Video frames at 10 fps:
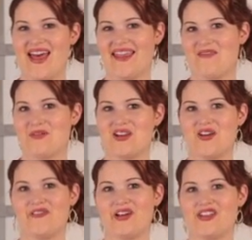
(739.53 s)
And let me
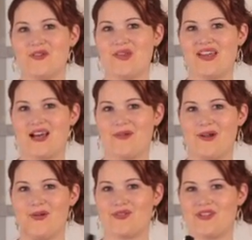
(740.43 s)
know what you think. I want
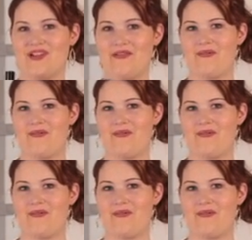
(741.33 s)
to know what your favorite